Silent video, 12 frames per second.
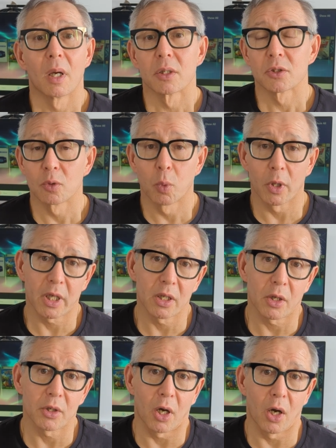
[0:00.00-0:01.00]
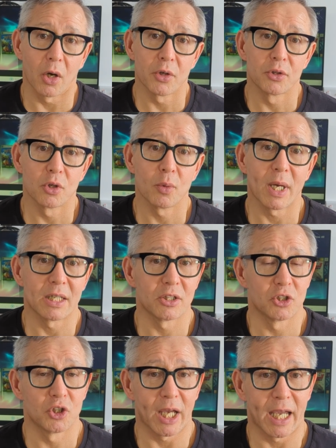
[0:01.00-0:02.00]
So working out how to
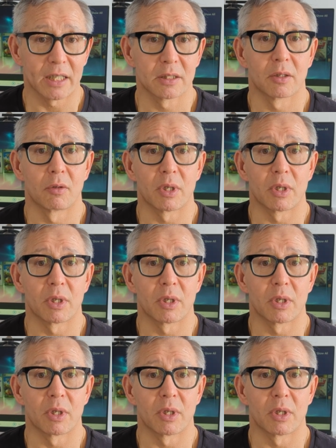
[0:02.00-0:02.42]
inject